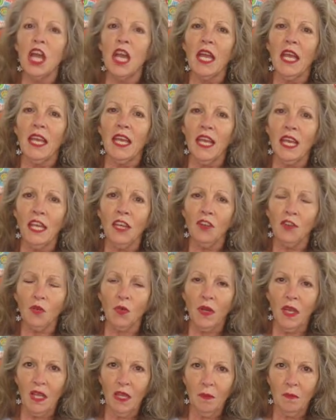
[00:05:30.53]
He
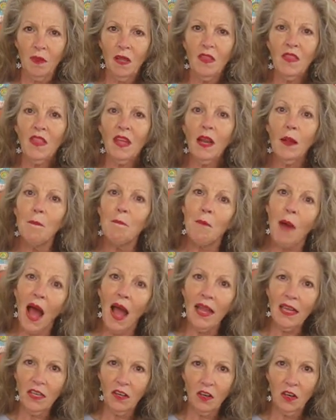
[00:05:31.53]
dreamed that a
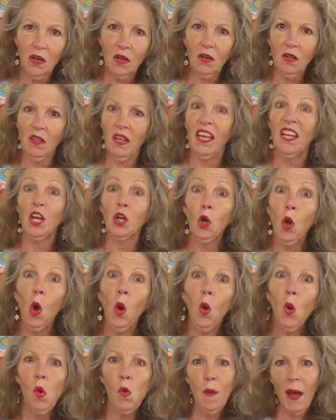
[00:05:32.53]
miner, like a
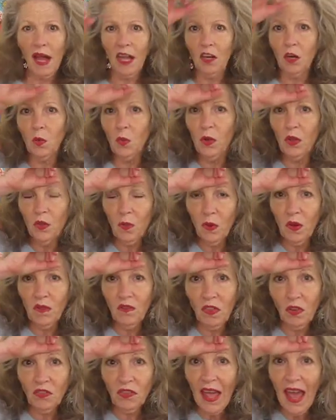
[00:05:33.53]
coal miner with one of
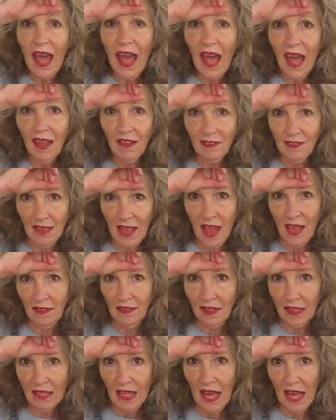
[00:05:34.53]
those hats that
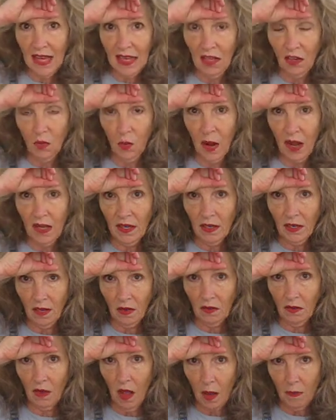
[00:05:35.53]
has light right on
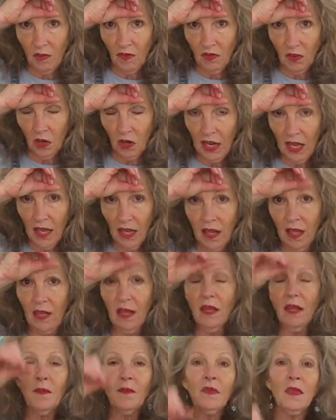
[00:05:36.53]
top of your head,
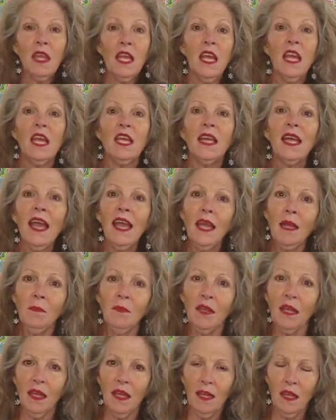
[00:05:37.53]
came to
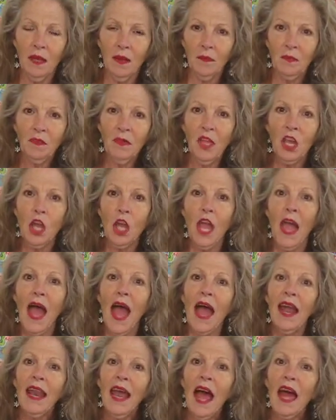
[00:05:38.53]
him
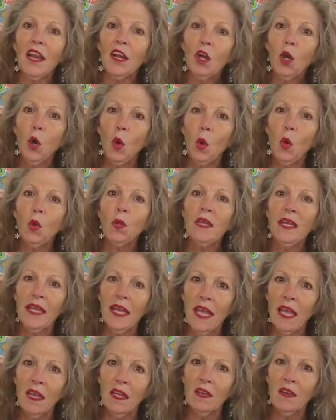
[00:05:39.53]
and had a golden
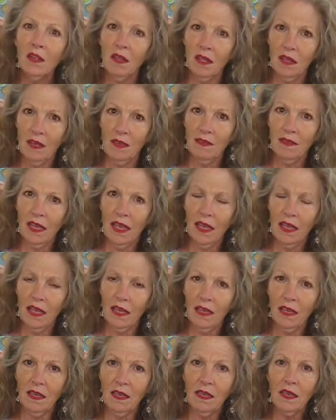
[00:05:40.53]
candle in his
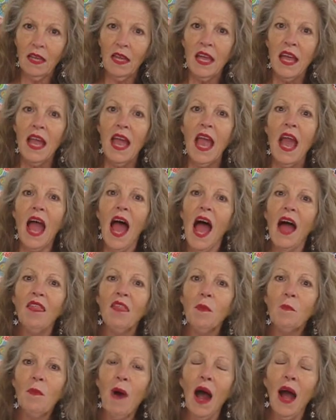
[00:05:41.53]
hand. And the
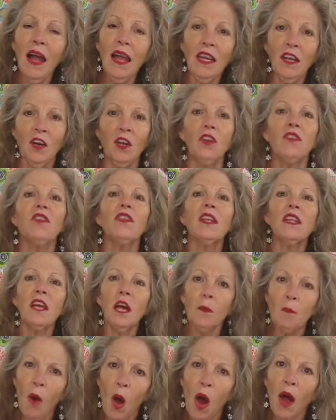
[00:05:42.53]
miner said,
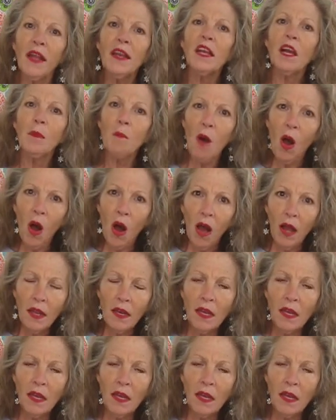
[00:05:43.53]
"Come on, come on."